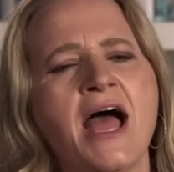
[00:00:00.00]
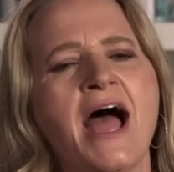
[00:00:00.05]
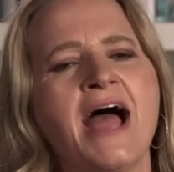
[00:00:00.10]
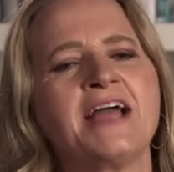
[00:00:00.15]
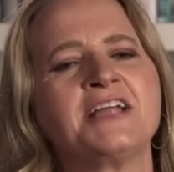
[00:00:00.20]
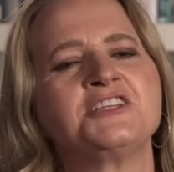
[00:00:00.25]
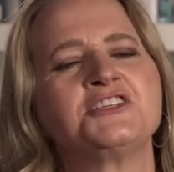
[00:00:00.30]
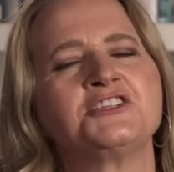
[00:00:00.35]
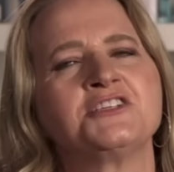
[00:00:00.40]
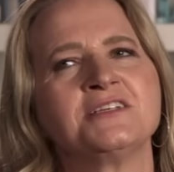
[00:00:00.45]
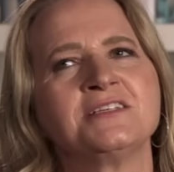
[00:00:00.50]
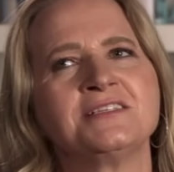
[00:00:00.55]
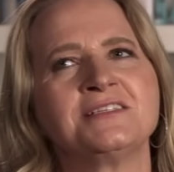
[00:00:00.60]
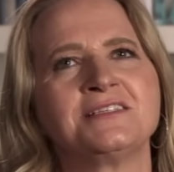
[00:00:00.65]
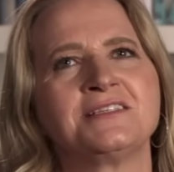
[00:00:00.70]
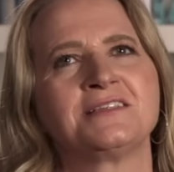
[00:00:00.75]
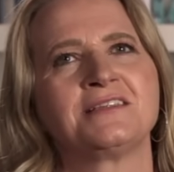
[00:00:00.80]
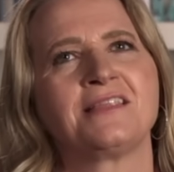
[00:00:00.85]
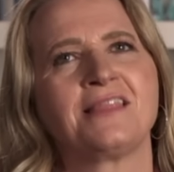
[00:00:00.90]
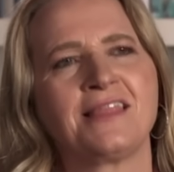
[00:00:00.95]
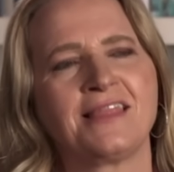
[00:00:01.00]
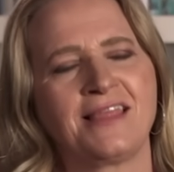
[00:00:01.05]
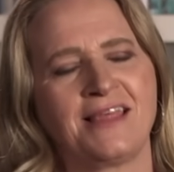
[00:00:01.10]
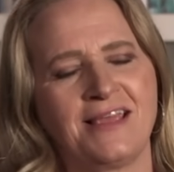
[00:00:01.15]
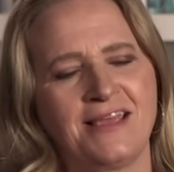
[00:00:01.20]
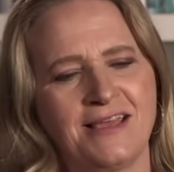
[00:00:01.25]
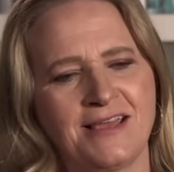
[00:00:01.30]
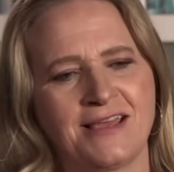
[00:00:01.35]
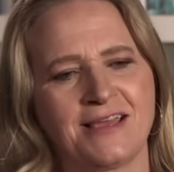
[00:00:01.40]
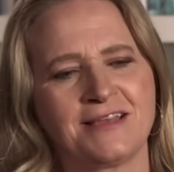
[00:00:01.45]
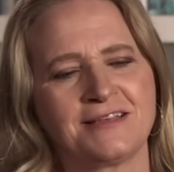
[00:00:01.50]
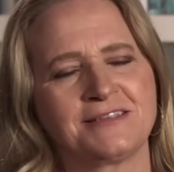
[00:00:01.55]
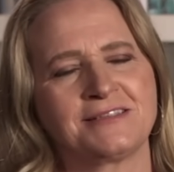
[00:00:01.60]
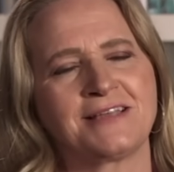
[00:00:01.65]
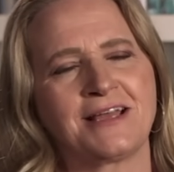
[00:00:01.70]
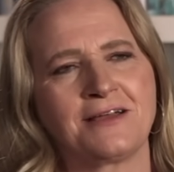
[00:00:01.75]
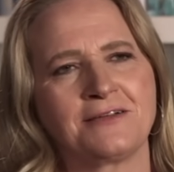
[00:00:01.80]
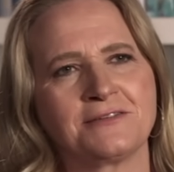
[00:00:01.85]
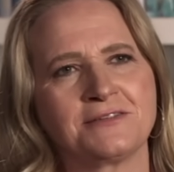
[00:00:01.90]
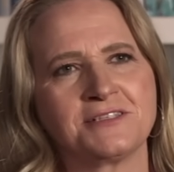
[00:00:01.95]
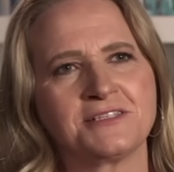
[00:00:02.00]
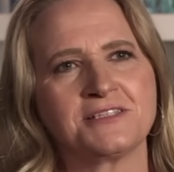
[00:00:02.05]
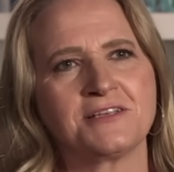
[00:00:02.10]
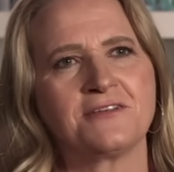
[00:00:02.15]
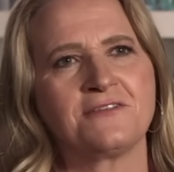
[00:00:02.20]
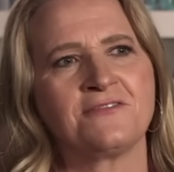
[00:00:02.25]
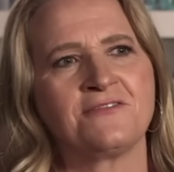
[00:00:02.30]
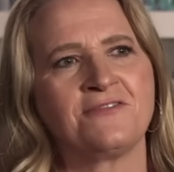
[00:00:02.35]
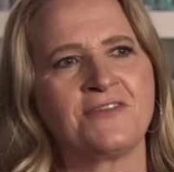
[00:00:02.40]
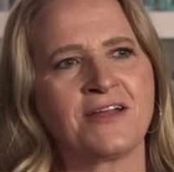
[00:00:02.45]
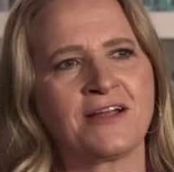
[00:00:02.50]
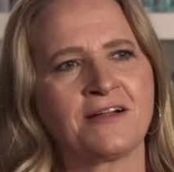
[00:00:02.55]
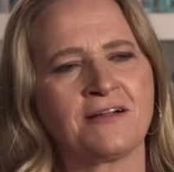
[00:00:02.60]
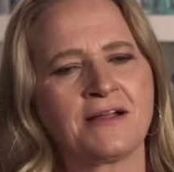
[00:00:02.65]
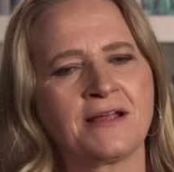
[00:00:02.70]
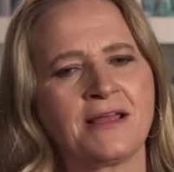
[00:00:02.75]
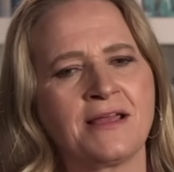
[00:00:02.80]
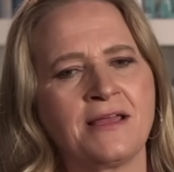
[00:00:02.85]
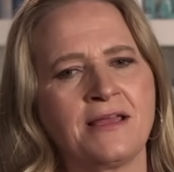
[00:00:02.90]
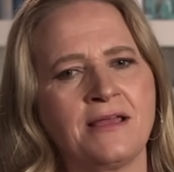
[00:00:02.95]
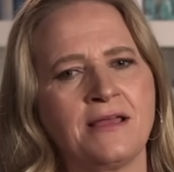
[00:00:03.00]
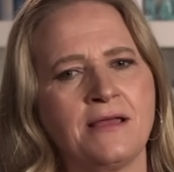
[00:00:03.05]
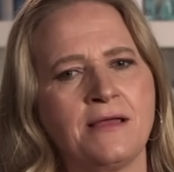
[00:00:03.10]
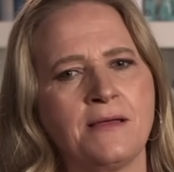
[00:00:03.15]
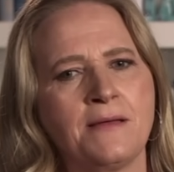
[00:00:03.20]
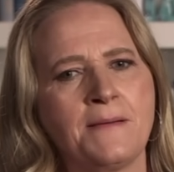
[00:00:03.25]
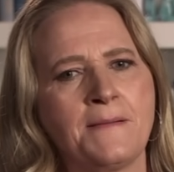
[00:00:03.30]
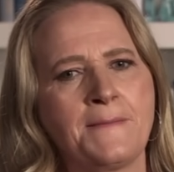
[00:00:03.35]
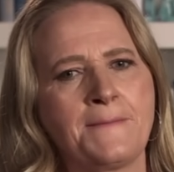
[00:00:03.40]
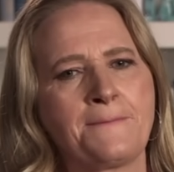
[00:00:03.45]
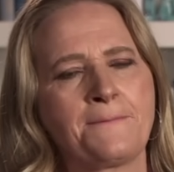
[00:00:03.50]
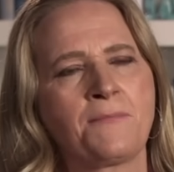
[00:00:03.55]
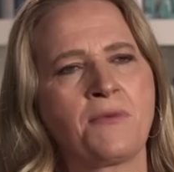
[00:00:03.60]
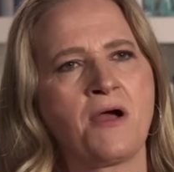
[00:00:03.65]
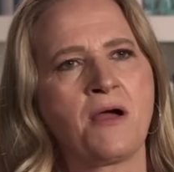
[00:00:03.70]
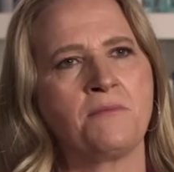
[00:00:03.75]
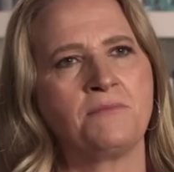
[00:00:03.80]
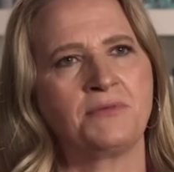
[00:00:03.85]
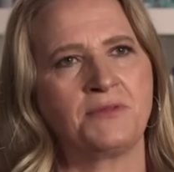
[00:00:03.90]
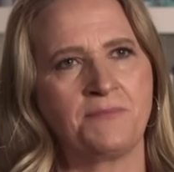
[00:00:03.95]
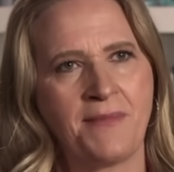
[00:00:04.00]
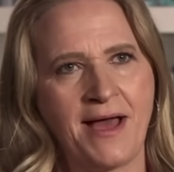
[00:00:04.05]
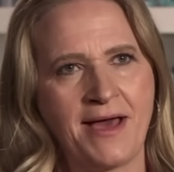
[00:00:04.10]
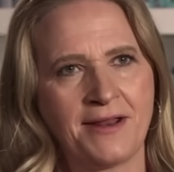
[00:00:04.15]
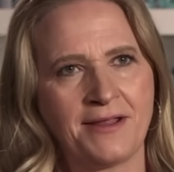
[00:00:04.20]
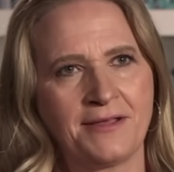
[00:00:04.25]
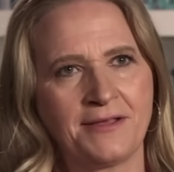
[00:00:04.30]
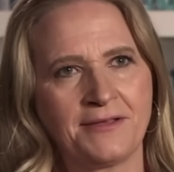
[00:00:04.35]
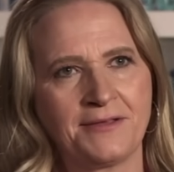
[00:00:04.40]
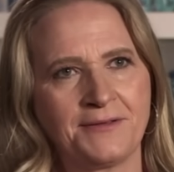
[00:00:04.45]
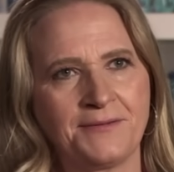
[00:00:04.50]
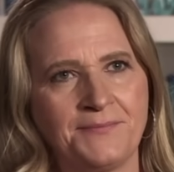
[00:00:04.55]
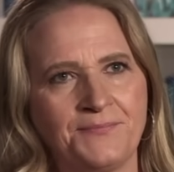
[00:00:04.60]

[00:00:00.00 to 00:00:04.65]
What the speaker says: I just think it sounds very problematic.